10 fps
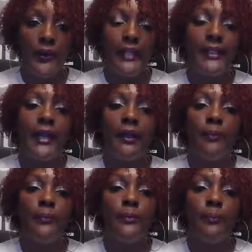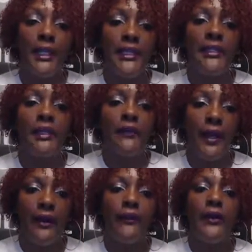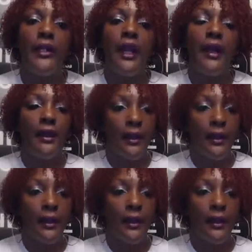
They take a piece of every